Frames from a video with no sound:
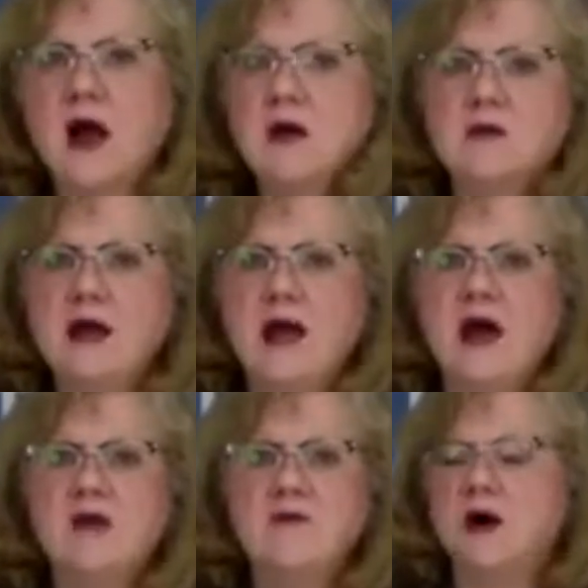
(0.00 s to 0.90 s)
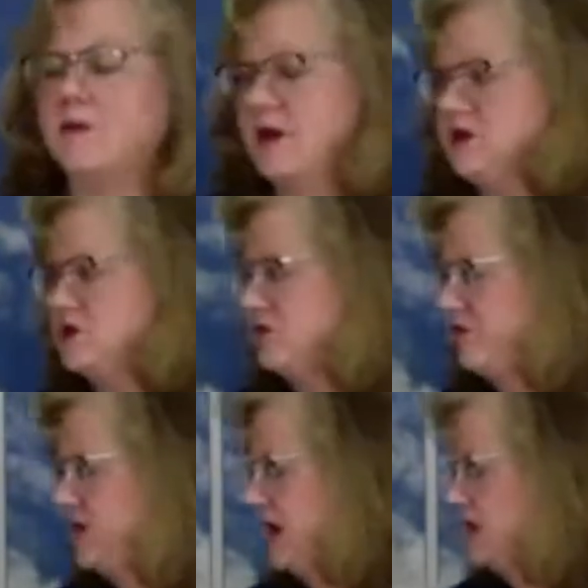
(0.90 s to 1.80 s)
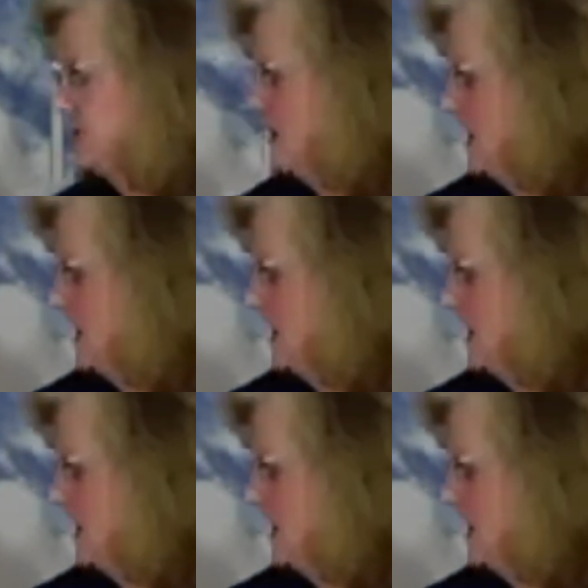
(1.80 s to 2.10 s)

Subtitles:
I don't have a Dew Fix.